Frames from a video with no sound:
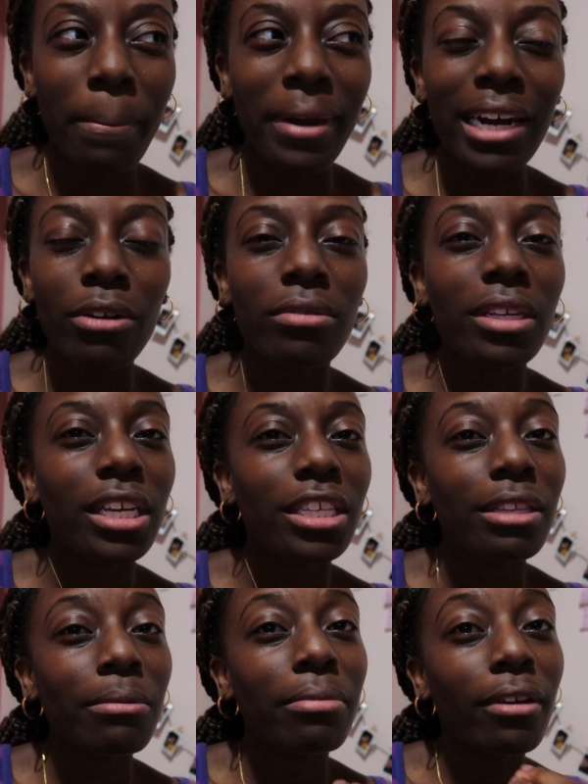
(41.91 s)
But I don't think
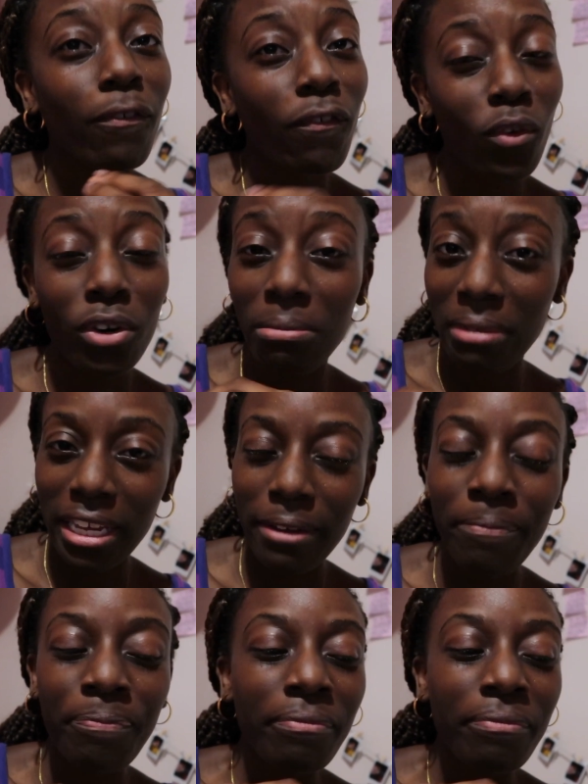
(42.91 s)
it's the book for me.